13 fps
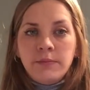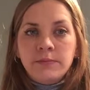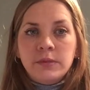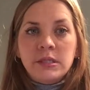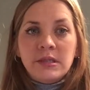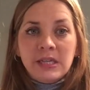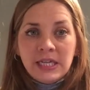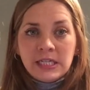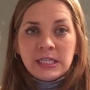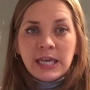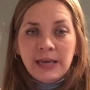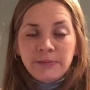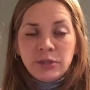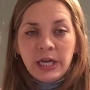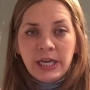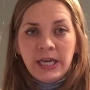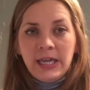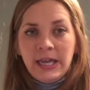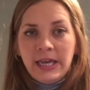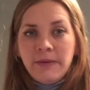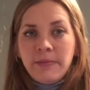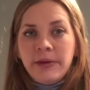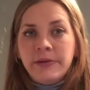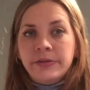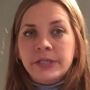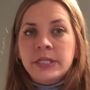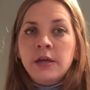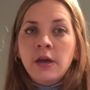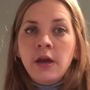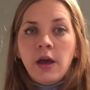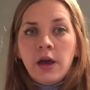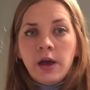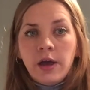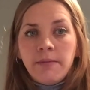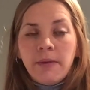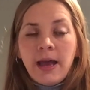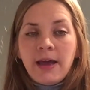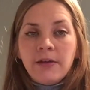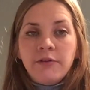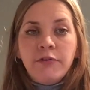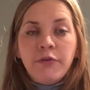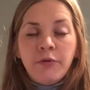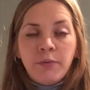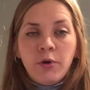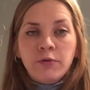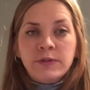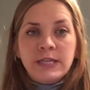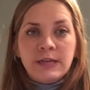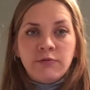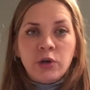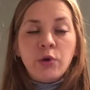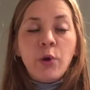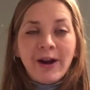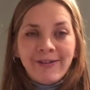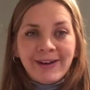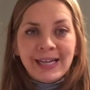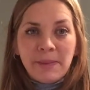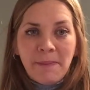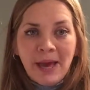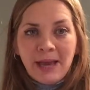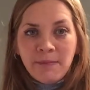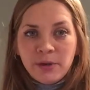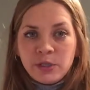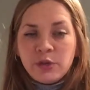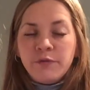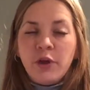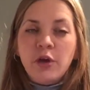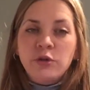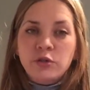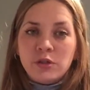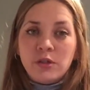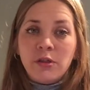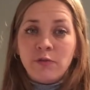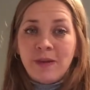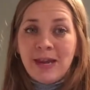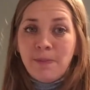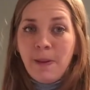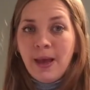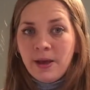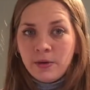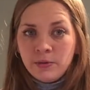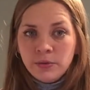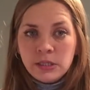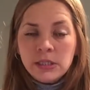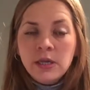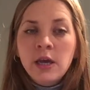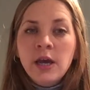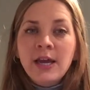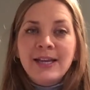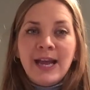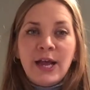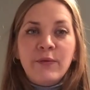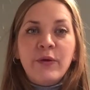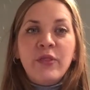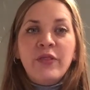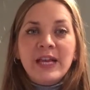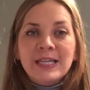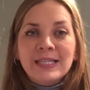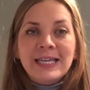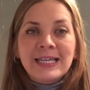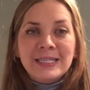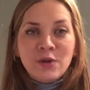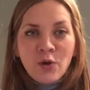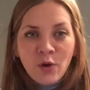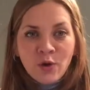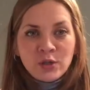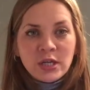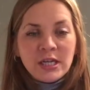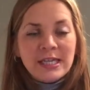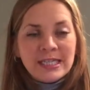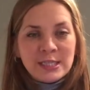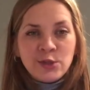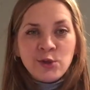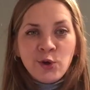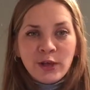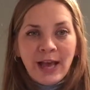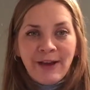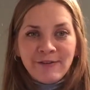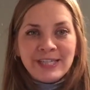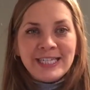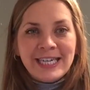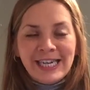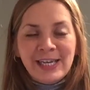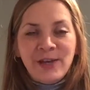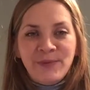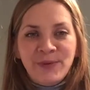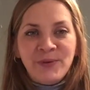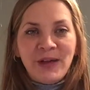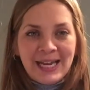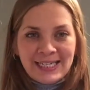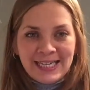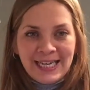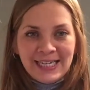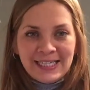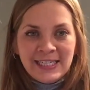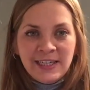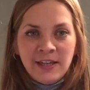so they need to keep checking their emails, and from Ofsted requiring the payment of the £103. Now this is not guarantee you will get it,